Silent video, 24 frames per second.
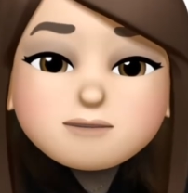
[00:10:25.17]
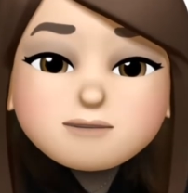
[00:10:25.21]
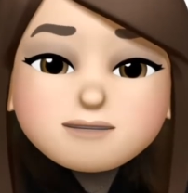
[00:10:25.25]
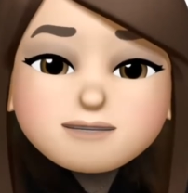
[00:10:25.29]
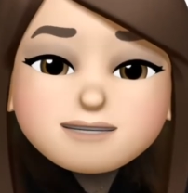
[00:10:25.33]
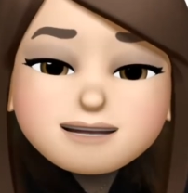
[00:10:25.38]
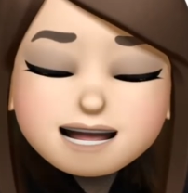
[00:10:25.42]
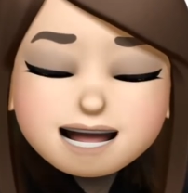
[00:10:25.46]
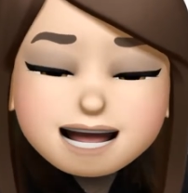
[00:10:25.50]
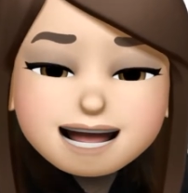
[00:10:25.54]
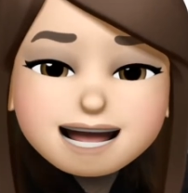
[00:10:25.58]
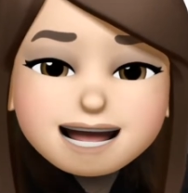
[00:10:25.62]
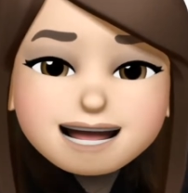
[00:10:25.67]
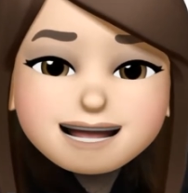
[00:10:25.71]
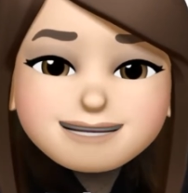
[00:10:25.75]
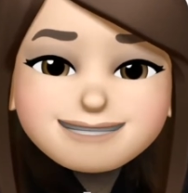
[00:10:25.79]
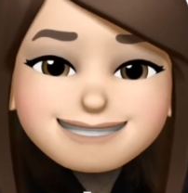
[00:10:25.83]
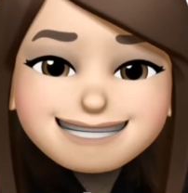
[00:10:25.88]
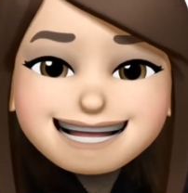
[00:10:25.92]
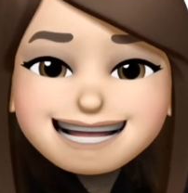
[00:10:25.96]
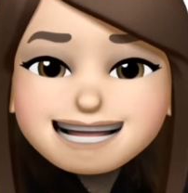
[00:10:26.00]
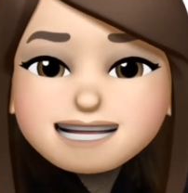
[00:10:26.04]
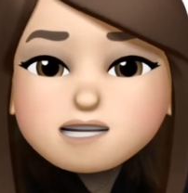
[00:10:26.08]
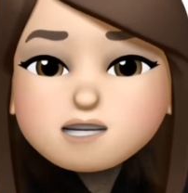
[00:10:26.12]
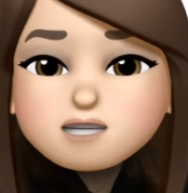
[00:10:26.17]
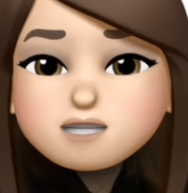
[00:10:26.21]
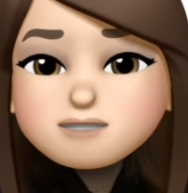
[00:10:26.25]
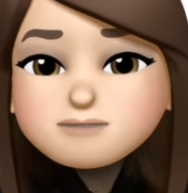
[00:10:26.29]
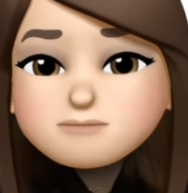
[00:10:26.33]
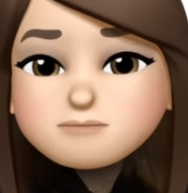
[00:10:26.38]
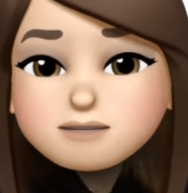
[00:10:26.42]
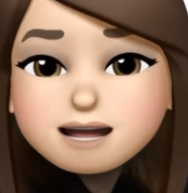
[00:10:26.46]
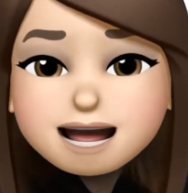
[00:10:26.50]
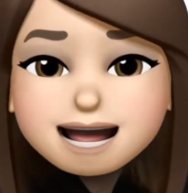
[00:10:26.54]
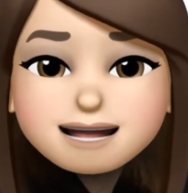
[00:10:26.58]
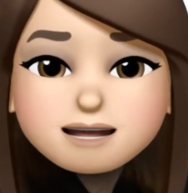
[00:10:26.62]
Remember to say
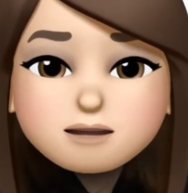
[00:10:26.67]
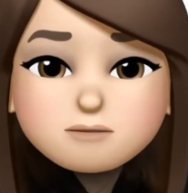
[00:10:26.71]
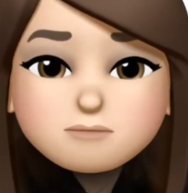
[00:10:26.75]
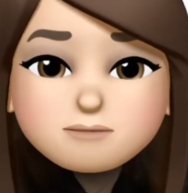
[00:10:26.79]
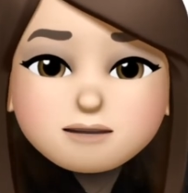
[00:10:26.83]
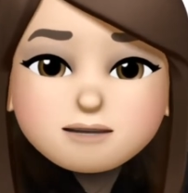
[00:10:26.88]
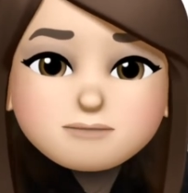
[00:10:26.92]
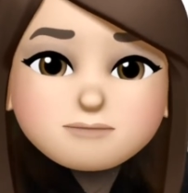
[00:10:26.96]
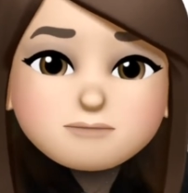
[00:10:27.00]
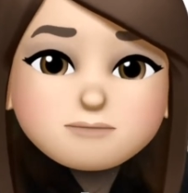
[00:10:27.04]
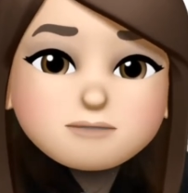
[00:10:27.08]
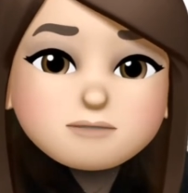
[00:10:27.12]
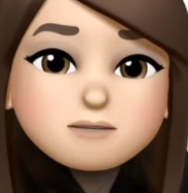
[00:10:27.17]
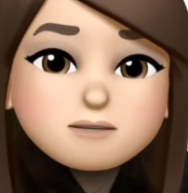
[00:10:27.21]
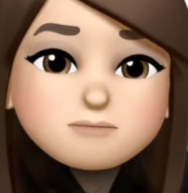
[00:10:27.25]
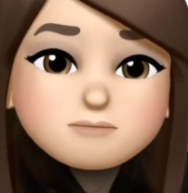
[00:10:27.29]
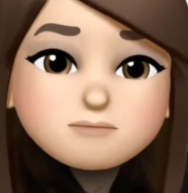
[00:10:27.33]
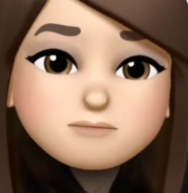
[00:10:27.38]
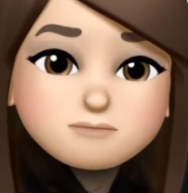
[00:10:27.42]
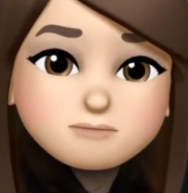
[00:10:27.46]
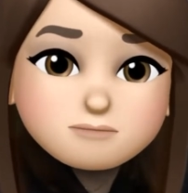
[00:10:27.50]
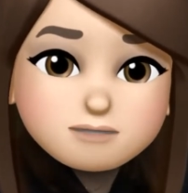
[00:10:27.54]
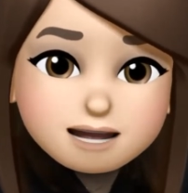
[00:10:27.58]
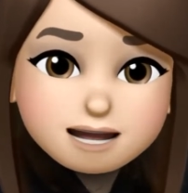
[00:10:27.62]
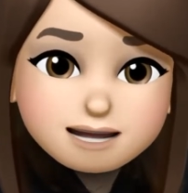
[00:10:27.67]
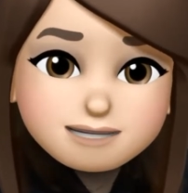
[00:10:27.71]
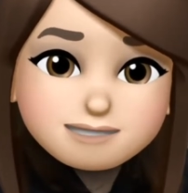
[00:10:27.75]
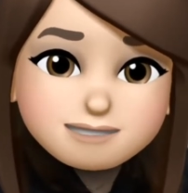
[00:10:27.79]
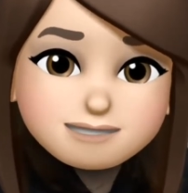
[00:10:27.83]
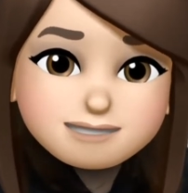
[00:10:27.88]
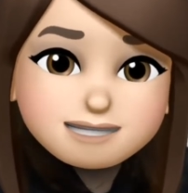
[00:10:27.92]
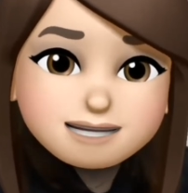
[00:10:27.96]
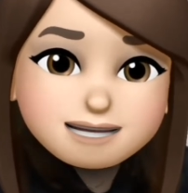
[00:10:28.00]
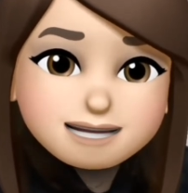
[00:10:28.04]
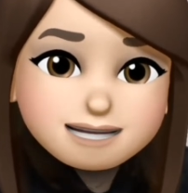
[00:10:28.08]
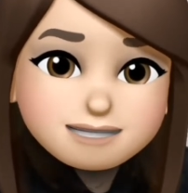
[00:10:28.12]
thank you to end your
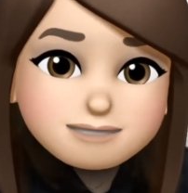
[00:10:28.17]
discussion.